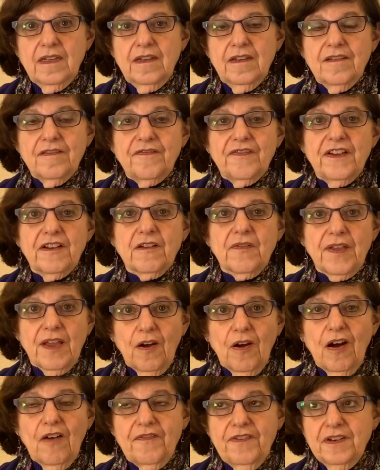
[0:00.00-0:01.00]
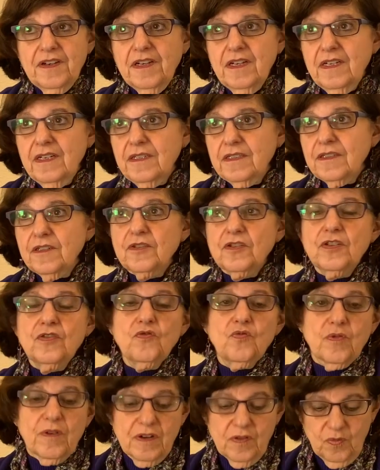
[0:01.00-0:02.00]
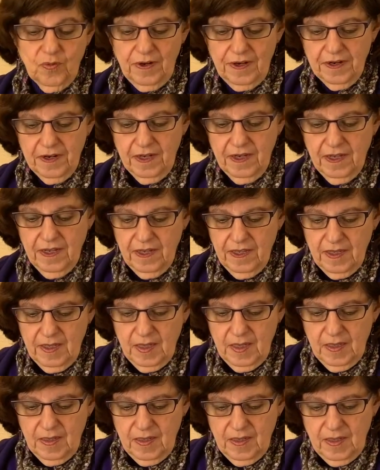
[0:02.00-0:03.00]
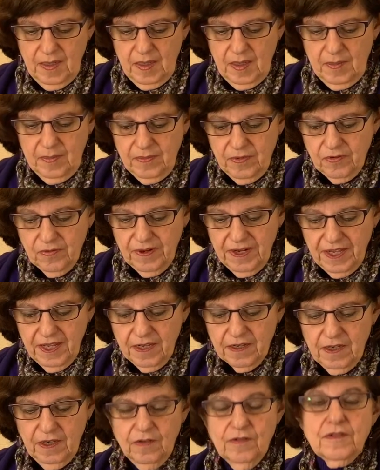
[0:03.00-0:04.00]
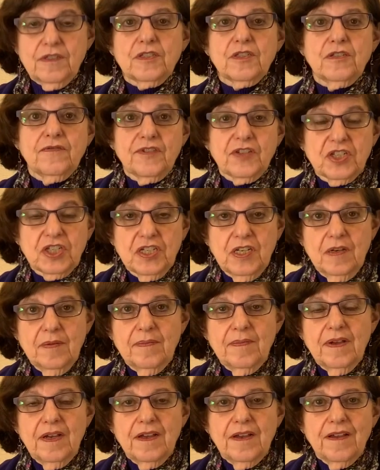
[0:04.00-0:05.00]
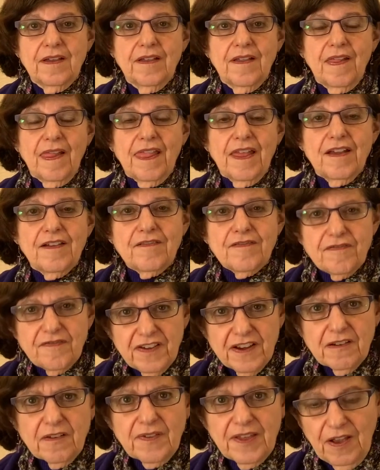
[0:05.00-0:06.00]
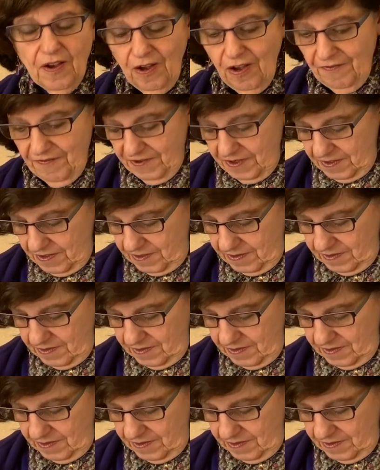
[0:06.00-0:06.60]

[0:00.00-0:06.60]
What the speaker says: Fairly often. It's a two-word one. Maria goes to the gym fairly often.